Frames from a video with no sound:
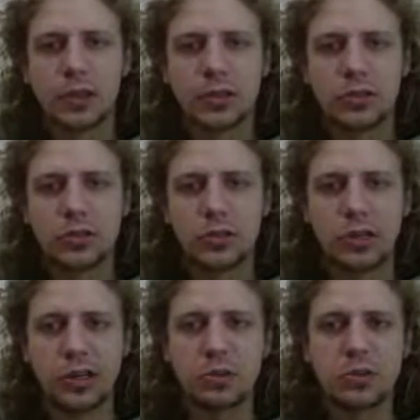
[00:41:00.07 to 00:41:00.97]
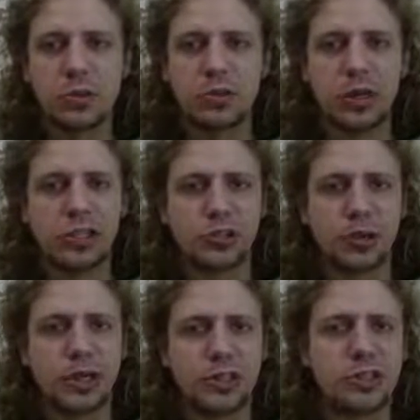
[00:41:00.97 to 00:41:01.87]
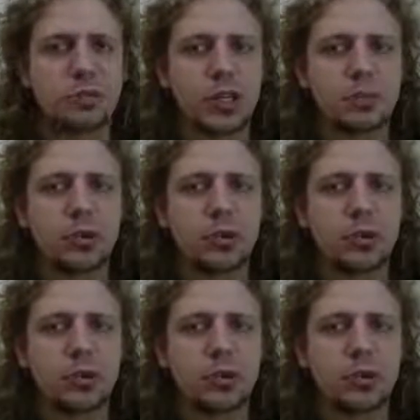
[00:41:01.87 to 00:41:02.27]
So here comes bishop h3. This is much more